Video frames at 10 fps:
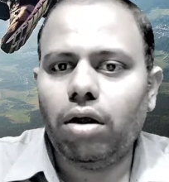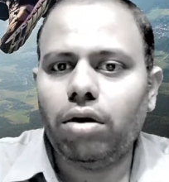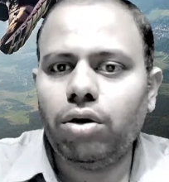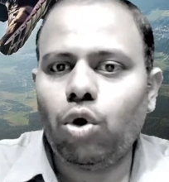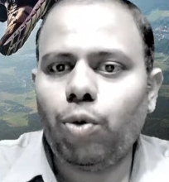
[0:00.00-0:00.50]

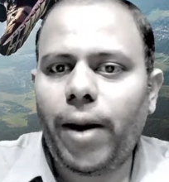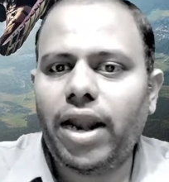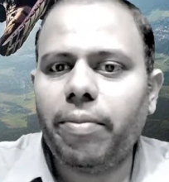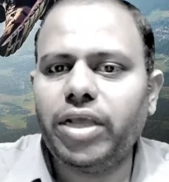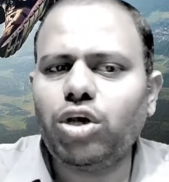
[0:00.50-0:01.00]
notepad
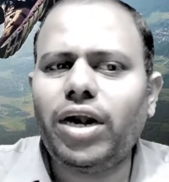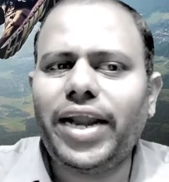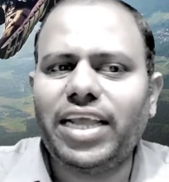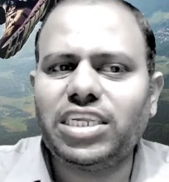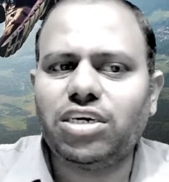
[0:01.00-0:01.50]
image or a
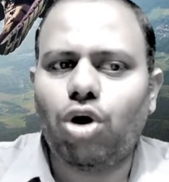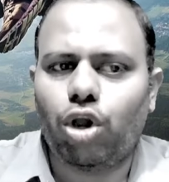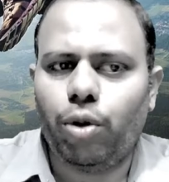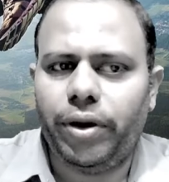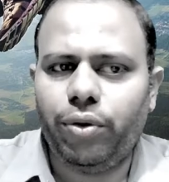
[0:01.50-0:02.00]
text
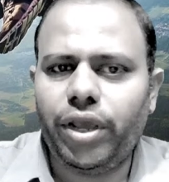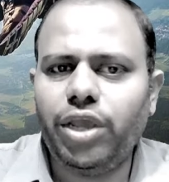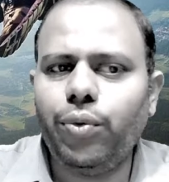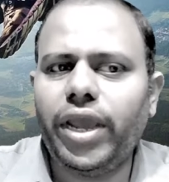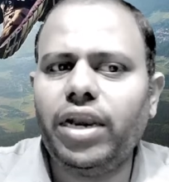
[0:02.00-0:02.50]
document. Okay,
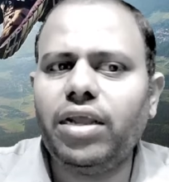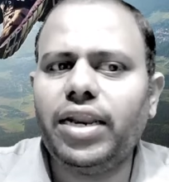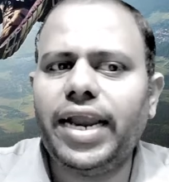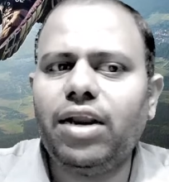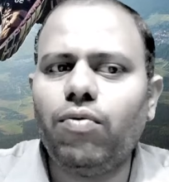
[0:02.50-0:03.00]
you can
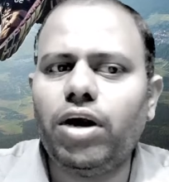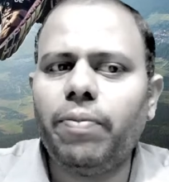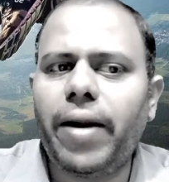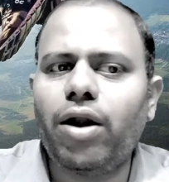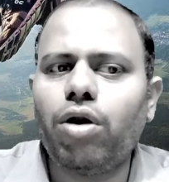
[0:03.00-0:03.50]
create a word
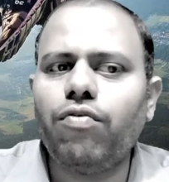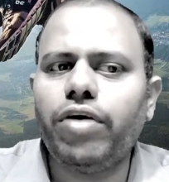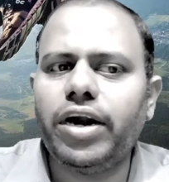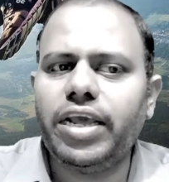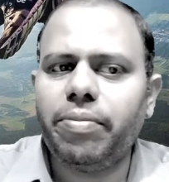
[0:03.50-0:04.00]
pad or a
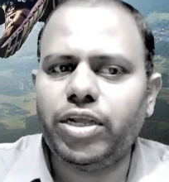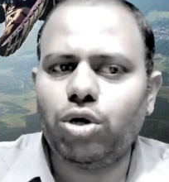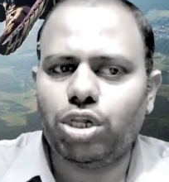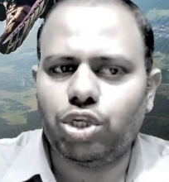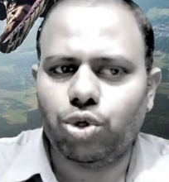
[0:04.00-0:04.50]
word image
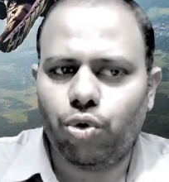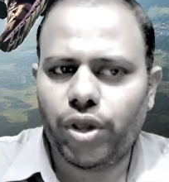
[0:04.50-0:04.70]
also.